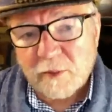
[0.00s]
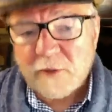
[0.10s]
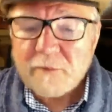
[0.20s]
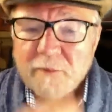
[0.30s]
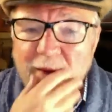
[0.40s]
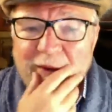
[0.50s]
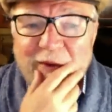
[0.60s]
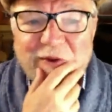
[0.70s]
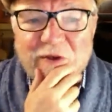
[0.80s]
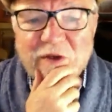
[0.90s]
But
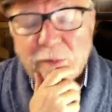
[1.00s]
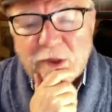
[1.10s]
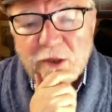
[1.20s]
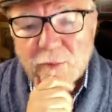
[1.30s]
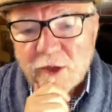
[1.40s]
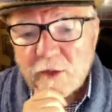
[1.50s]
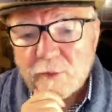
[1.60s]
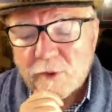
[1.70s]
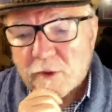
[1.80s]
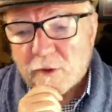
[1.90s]
some of the
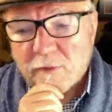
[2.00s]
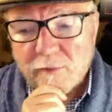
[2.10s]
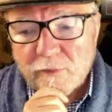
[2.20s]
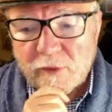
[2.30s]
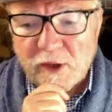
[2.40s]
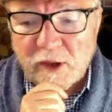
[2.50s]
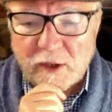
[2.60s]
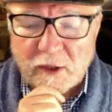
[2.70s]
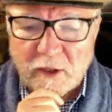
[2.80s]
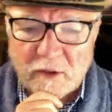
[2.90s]
people
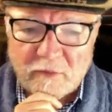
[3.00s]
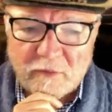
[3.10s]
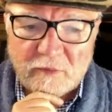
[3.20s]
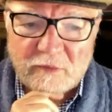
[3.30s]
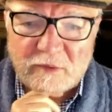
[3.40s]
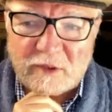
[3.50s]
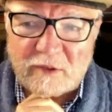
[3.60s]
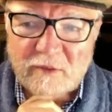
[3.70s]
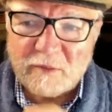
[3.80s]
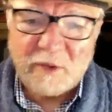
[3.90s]
that have
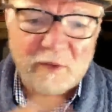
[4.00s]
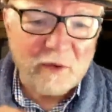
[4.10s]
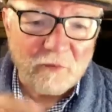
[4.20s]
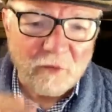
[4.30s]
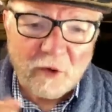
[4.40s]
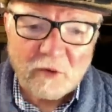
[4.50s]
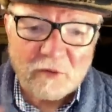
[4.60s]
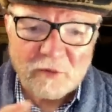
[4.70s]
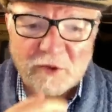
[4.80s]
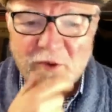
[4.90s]
been
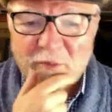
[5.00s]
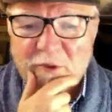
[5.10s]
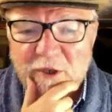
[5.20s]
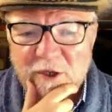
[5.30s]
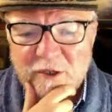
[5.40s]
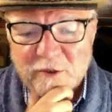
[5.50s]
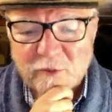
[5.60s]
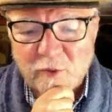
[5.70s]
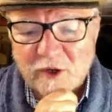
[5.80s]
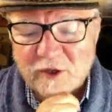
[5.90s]
involved with the
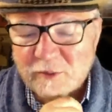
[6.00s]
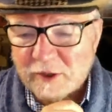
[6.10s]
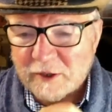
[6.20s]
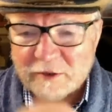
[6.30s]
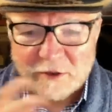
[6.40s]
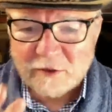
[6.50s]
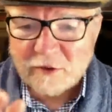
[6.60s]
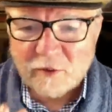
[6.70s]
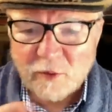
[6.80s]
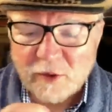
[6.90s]
pretentious watchmakers, there's
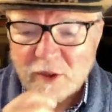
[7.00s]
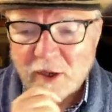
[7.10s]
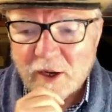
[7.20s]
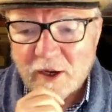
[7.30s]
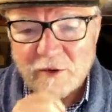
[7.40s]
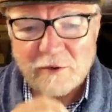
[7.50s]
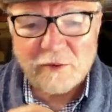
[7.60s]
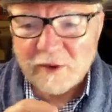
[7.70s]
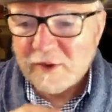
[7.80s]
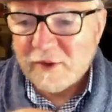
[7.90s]
this one guy
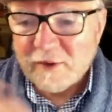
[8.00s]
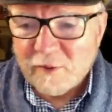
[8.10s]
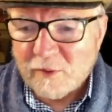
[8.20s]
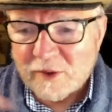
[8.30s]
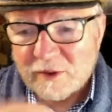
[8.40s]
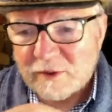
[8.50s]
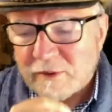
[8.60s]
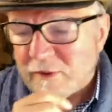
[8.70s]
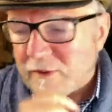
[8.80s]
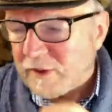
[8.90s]
who went
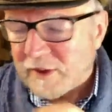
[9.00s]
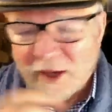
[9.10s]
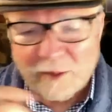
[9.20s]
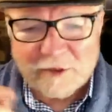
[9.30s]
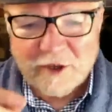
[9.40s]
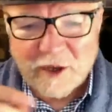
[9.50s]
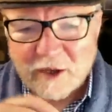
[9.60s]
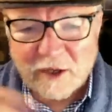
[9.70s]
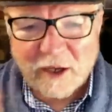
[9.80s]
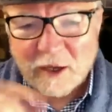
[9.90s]
to uh,
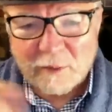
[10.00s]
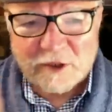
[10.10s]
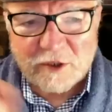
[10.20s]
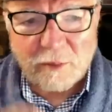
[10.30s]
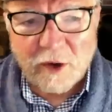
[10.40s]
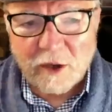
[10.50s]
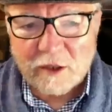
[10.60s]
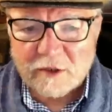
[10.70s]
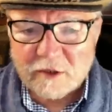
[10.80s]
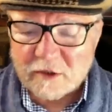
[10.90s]
Amazon and got a bunch of
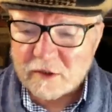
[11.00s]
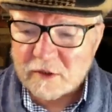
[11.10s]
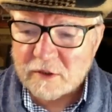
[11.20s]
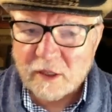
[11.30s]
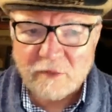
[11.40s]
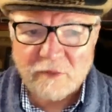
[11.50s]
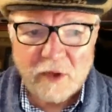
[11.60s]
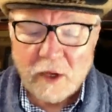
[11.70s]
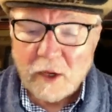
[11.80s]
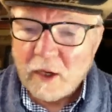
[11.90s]
polishes and stuff
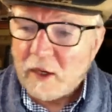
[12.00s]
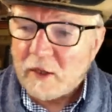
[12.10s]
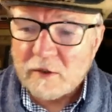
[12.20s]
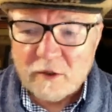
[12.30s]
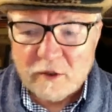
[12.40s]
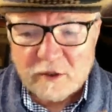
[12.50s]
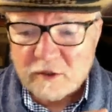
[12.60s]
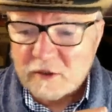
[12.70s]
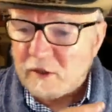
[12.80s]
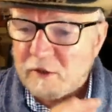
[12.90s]
and
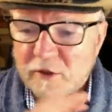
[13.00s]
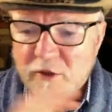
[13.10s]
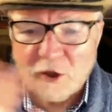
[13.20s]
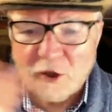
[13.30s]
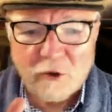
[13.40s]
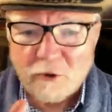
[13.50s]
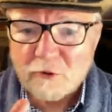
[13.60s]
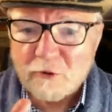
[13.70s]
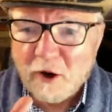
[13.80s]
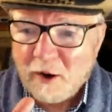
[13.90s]
just did this
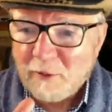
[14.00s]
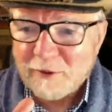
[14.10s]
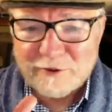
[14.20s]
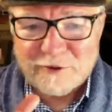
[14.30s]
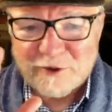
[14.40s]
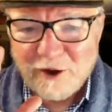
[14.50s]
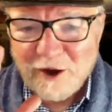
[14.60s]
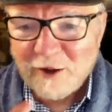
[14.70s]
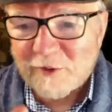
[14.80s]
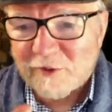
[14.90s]
incredible
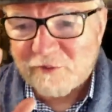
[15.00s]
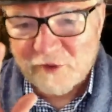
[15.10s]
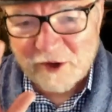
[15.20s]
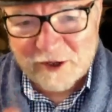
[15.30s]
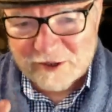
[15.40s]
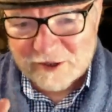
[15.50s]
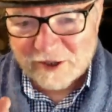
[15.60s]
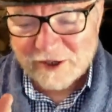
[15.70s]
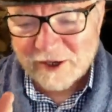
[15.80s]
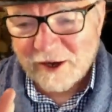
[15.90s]
job of
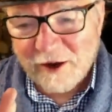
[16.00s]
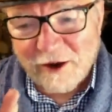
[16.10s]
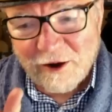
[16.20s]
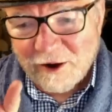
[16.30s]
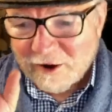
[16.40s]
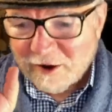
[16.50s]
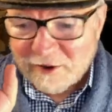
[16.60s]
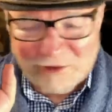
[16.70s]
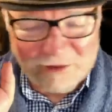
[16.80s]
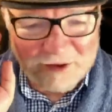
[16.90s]
finishing on
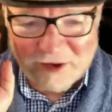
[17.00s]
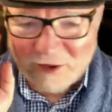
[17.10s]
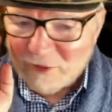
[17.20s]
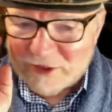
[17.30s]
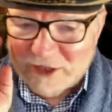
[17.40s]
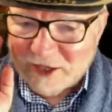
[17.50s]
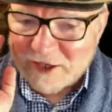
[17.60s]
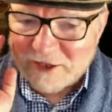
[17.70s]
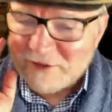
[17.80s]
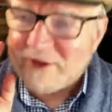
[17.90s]
a on it was like
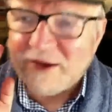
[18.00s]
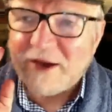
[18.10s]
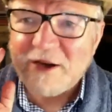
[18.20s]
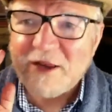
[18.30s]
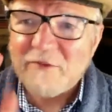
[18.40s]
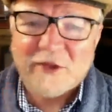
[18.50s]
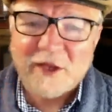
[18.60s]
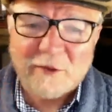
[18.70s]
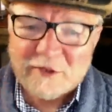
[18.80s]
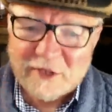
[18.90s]
a I don't even
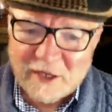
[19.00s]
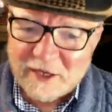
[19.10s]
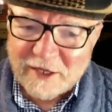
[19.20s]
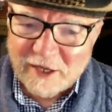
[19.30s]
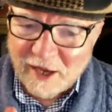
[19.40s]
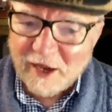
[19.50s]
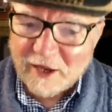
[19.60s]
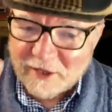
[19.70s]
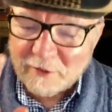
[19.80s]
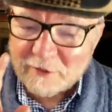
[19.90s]
think it was an ETA.
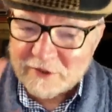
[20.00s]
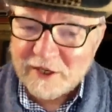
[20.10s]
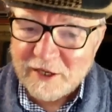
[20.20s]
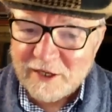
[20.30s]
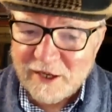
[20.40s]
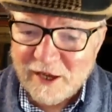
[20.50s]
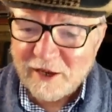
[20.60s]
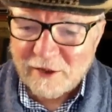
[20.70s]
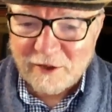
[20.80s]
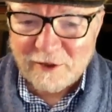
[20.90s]
I think it was an
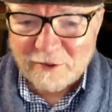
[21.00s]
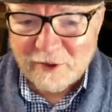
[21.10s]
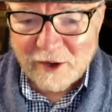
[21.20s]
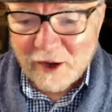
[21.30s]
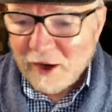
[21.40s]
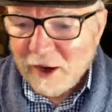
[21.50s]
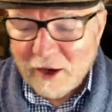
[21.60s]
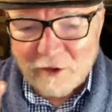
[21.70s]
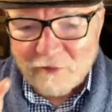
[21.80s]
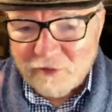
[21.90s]
ETA clone.
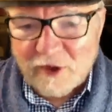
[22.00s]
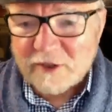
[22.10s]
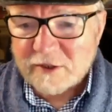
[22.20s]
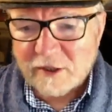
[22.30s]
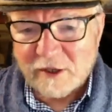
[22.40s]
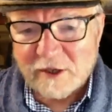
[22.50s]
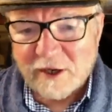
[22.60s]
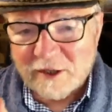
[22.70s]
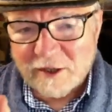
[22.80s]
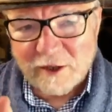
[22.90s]
And the finishing on
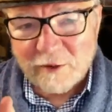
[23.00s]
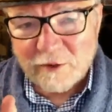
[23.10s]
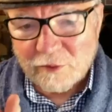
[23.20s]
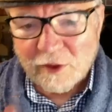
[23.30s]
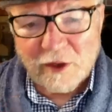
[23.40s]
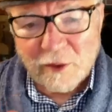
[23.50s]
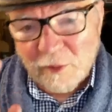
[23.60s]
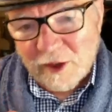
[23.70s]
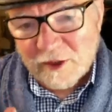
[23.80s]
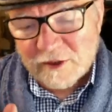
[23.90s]
that thing was really
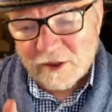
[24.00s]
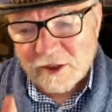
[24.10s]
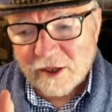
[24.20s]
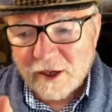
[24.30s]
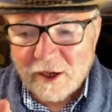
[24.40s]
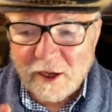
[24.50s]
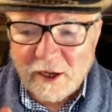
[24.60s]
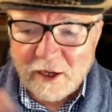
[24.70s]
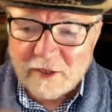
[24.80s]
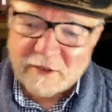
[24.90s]
amazing.
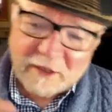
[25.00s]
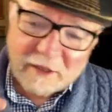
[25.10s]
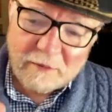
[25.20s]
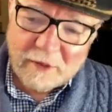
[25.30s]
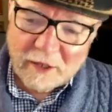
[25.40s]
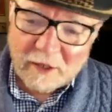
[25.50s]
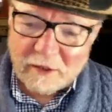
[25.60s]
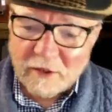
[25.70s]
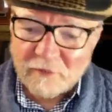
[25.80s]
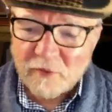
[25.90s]
And so I thought, well, you
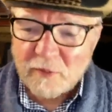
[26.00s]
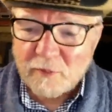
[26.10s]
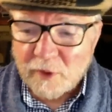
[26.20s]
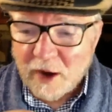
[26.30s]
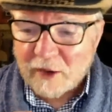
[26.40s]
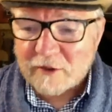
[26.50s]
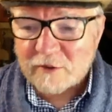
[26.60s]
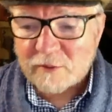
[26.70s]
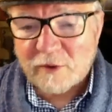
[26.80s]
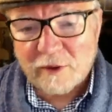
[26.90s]
know, if we
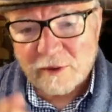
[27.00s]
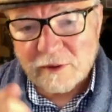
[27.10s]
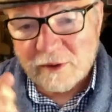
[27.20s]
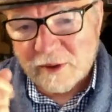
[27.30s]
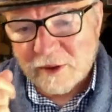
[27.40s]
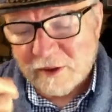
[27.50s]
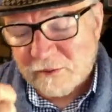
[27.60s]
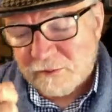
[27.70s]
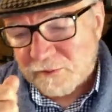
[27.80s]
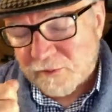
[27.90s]
practice with
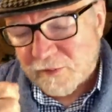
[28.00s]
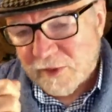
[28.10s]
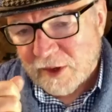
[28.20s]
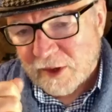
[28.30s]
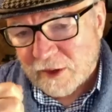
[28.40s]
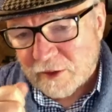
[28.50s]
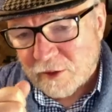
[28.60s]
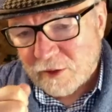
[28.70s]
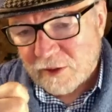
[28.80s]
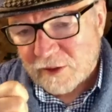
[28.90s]
um, uh,
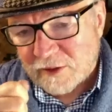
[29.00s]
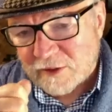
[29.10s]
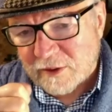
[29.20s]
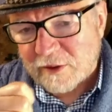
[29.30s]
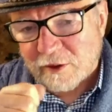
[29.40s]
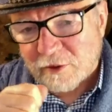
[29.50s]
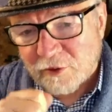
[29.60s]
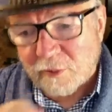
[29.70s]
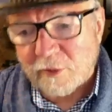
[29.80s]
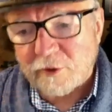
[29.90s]
so you know
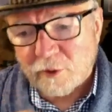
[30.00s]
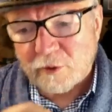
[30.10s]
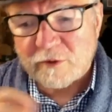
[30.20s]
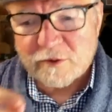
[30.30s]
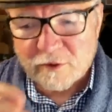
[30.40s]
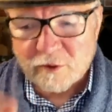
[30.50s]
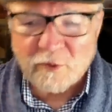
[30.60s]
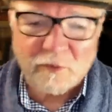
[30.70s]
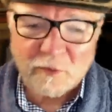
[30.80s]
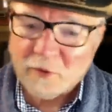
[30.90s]
Dremel tools and
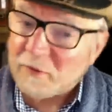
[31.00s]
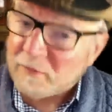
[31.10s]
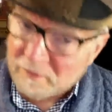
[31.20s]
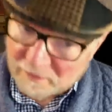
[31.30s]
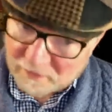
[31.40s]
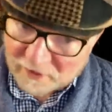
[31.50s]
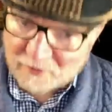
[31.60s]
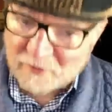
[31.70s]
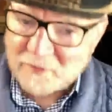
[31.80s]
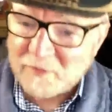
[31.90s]
so forth,
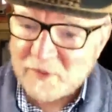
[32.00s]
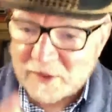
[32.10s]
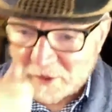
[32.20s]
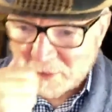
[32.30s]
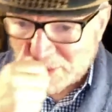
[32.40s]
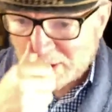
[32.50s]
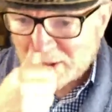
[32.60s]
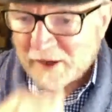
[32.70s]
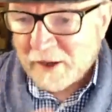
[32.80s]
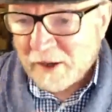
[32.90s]
this would be
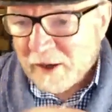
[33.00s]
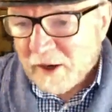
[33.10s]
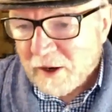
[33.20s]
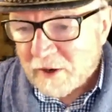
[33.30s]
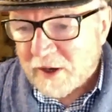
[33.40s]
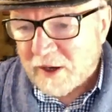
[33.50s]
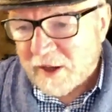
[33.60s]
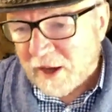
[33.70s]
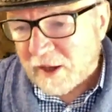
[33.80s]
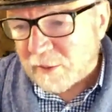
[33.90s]
something.
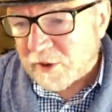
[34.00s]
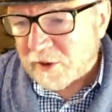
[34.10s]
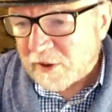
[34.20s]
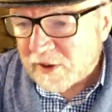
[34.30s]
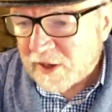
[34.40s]
Okay, Caliber.